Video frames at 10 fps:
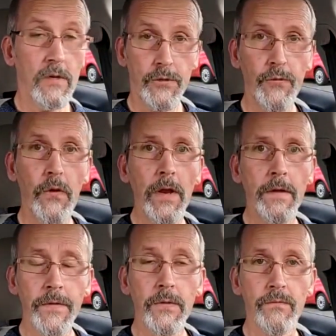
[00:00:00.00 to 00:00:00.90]

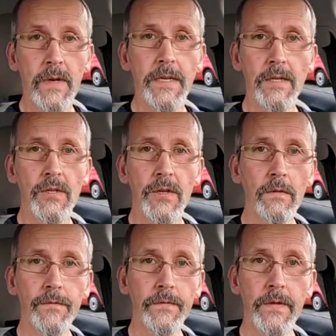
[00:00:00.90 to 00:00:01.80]
drive to rid
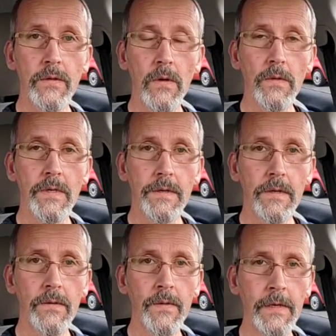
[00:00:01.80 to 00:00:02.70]
itself of the
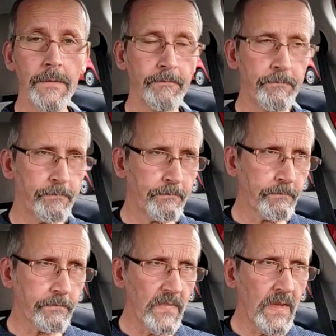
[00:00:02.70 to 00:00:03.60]
toxic union.
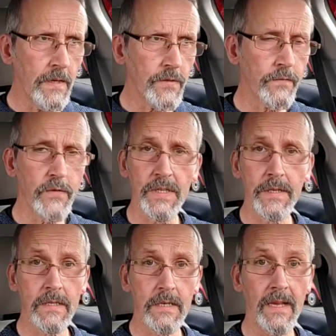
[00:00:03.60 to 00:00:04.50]
So, of course,
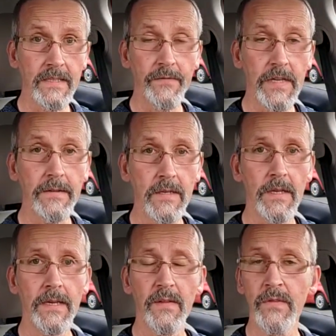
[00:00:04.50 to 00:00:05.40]
this, as I've said, the
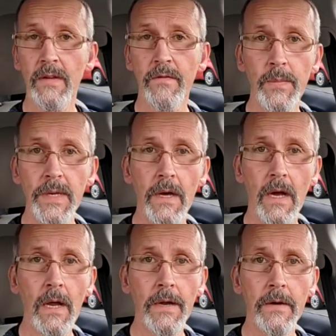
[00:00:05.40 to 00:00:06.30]
stakes have never been
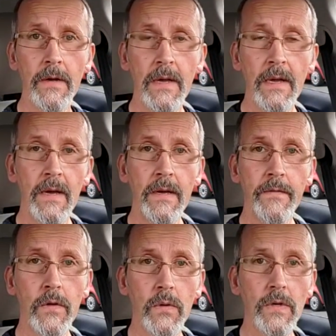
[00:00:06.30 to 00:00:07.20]
higher, and
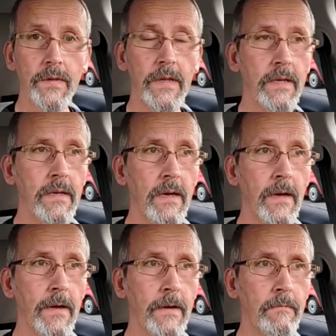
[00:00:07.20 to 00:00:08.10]
of course, the
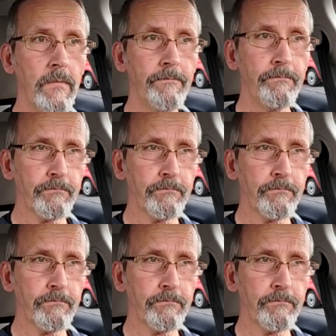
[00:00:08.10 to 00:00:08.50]
um,